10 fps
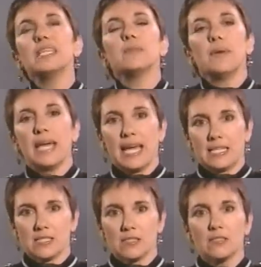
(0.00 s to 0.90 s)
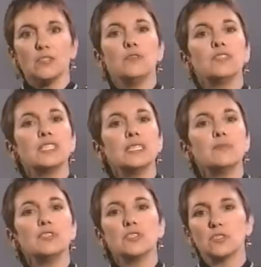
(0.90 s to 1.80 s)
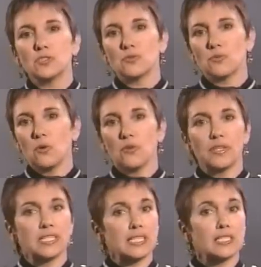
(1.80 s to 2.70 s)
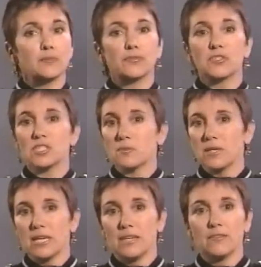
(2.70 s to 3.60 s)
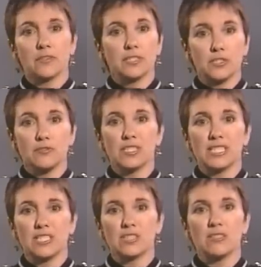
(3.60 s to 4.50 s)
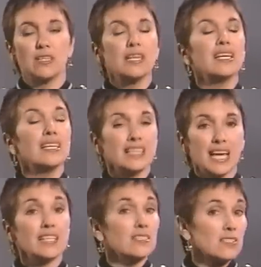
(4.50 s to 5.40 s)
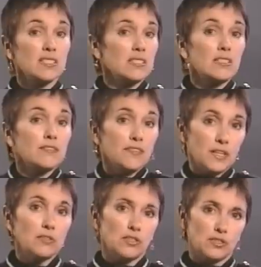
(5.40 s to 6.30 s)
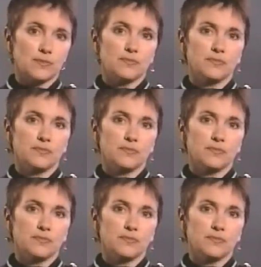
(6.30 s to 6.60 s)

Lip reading: In the past, you've attempted to control the addicted person's behavior and usage, and that has ended in failure.